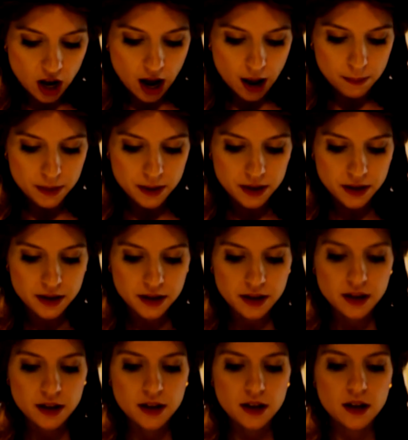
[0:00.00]
top
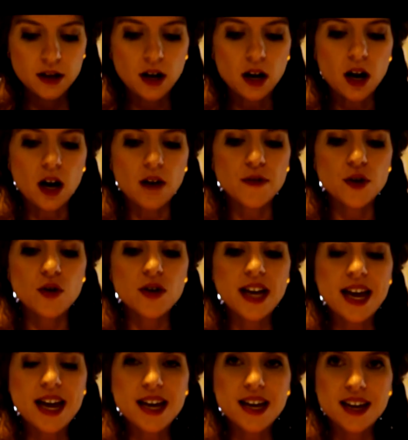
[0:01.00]
of your
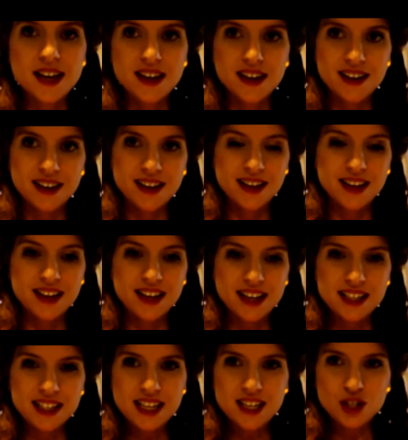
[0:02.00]
cake
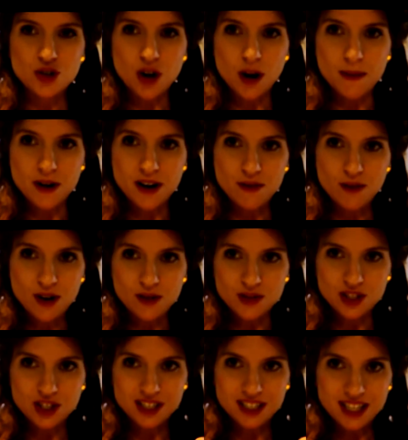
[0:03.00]
is a strawberry
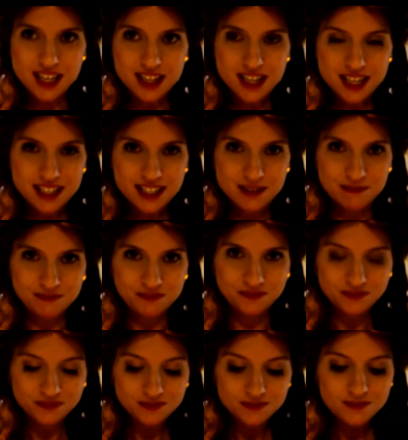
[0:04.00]
rose, just like this.
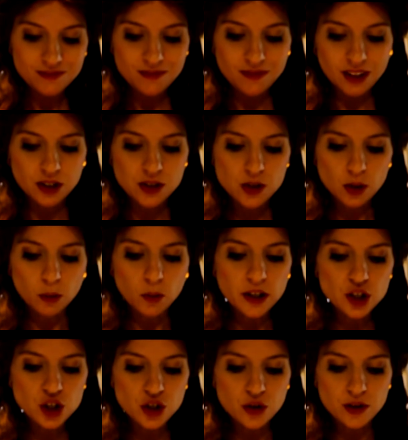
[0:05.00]
So I'm
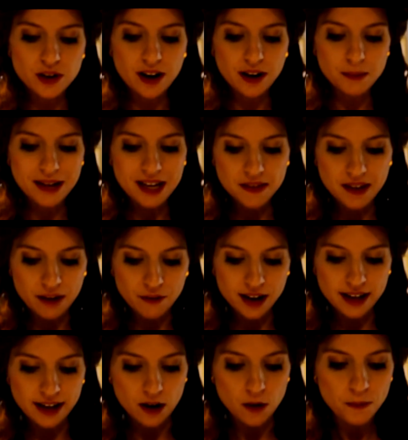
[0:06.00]
going to show you how to make that
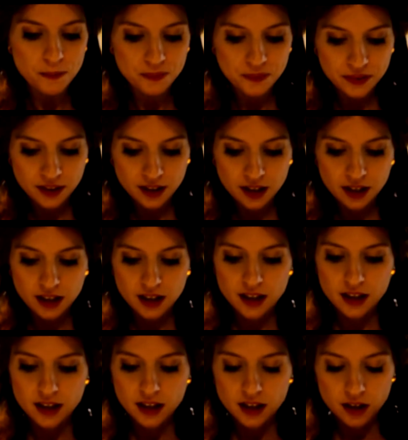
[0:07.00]
right now.
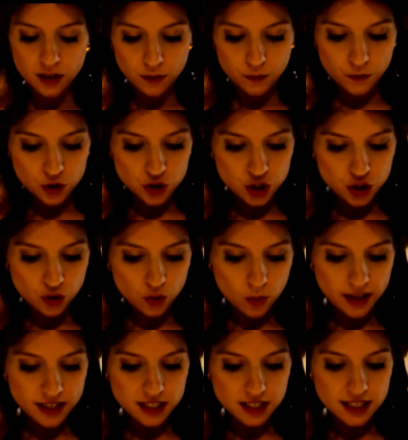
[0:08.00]
First, you're
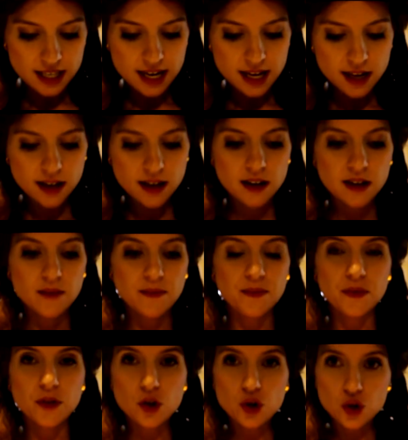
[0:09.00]
going to take
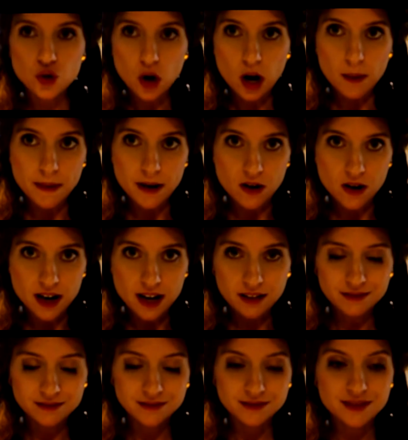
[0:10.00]
your
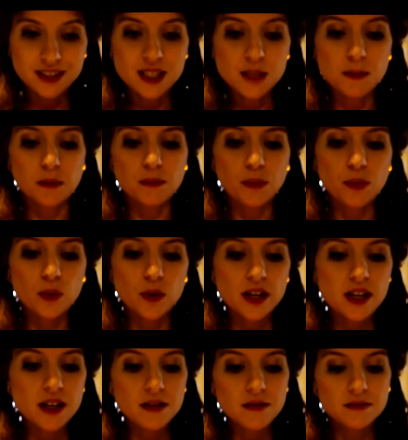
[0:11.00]
strawberry that's been
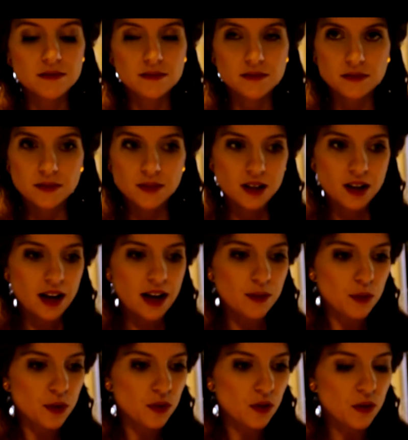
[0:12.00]

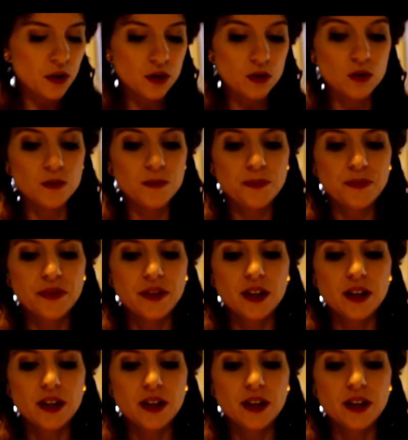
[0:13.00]
pre-cut with the little